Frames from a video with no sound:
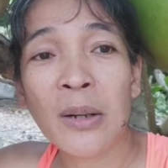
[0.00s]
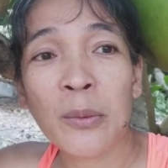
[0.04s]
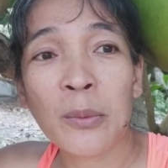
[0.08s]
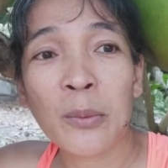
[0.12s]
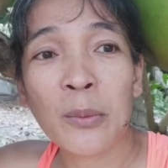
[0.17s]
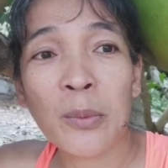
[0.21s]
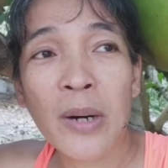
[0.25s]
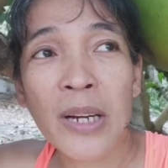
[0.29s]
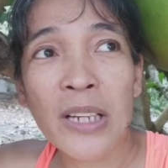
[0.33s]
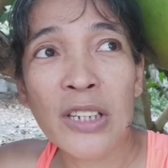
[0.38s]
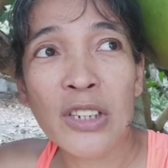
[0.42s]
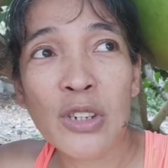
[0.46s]

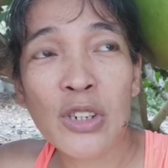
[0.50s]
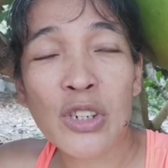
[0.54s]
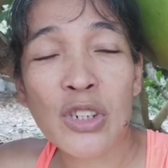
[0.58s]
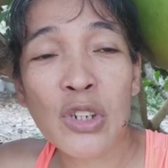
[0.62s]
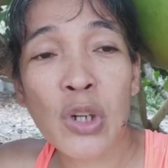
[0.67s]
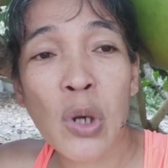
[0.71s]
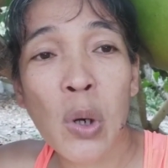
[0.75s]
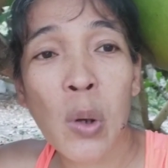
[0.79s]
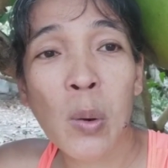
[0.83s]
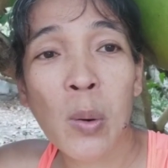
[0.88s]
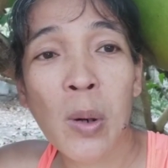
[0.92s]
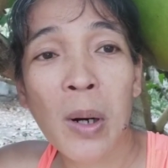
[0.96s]
when you
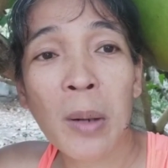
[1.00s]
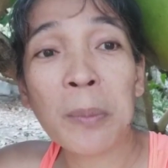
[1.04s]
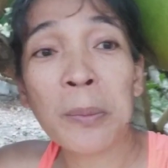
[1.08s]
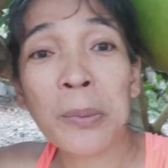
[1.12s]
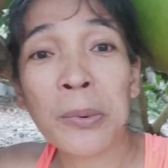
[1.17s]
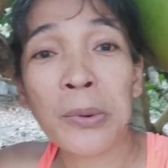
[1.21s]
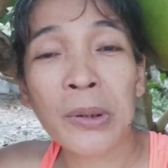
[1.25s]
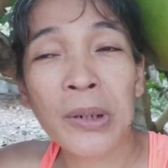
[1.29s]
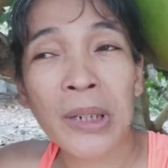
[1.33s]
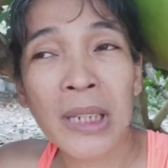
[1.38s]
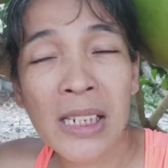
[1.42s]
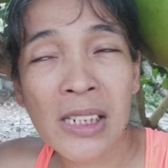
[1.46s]
show
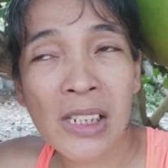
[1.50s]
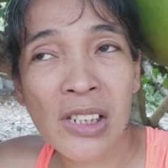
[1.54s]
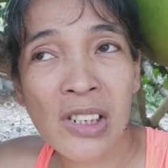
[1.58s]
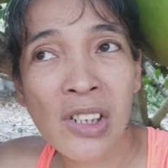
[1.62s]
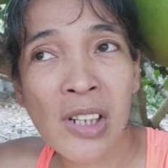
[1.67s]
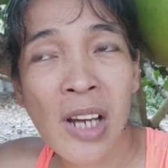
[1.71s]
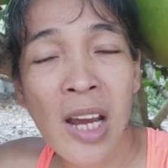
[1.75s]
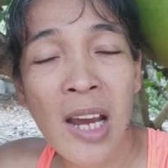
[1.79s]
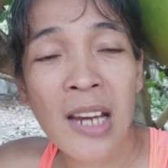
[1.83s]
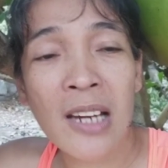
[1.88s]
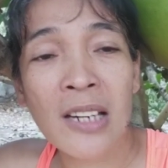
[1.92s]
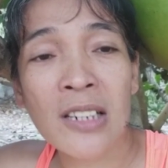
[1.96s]

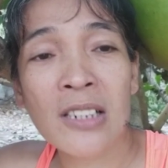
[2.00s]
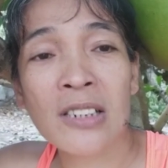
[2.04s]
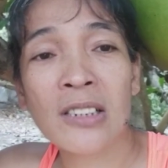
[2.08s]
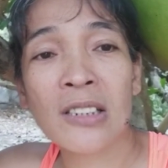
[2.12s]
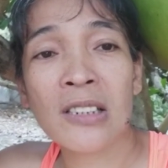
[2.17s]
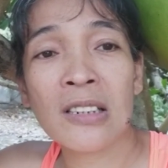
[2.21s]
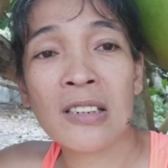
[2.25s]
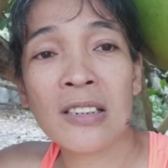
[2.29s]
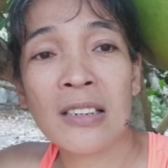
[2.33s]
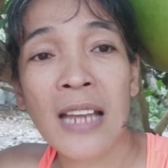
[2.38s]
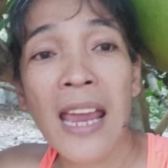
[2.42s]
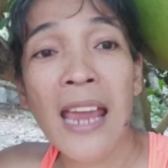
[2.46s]

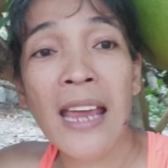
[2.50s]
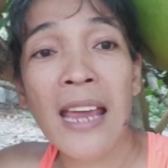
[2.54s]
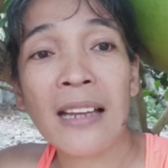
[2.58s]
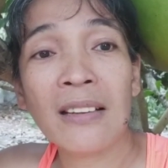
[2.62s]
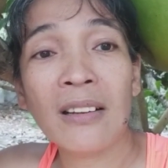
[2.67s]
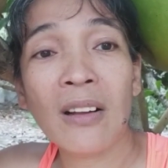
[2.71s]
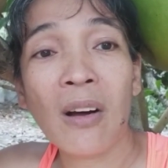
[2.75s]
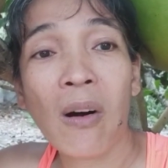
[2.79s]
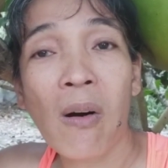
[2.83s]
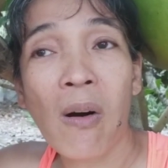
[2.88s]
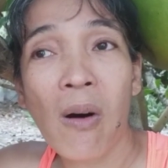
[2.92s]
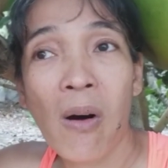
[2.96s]
appreciation and
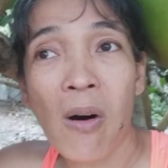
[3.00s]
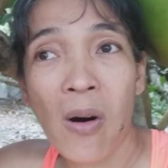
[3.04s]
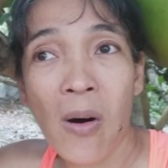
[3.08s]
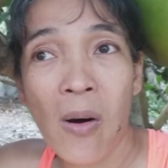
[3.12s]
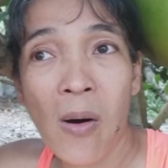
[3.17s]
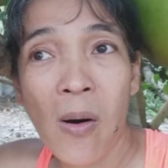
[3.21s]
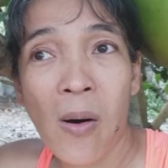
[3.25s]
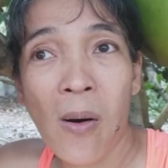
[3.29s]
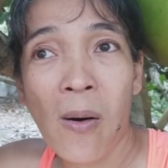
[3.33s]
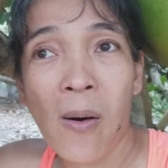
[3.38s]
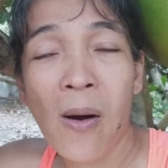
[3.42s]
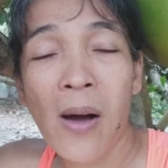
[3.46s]

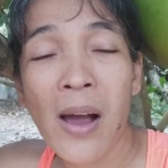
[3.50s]
awe